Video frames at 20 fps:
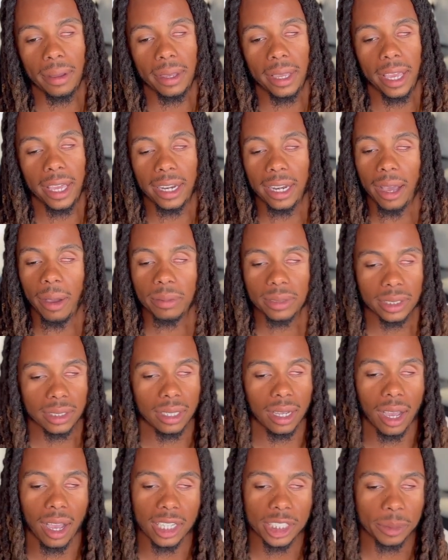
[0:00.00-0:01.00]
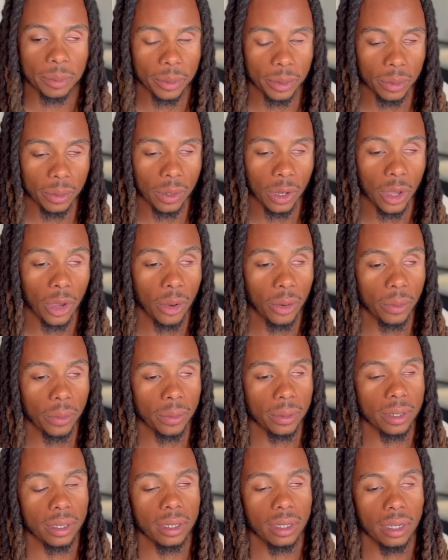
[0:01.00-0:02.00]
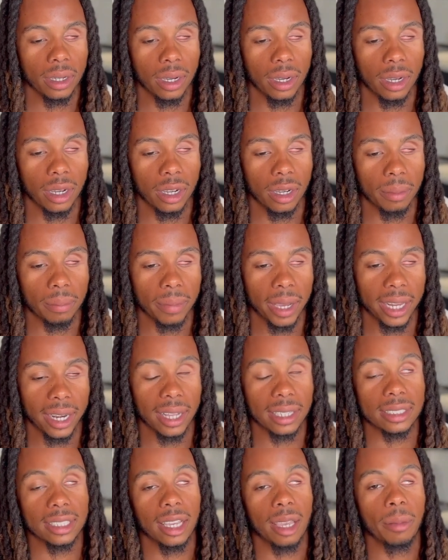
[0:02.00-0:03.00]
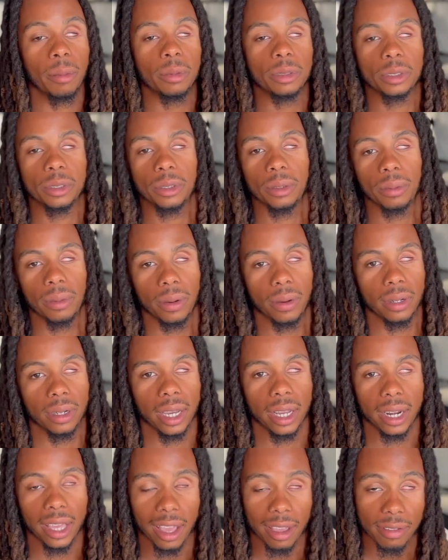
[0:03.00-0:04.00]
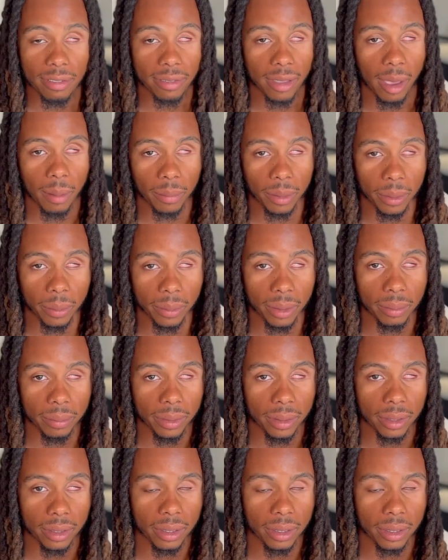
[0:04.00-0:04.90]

And I was in the hospital alone. At that time, it was Corona. I didn't have family with me.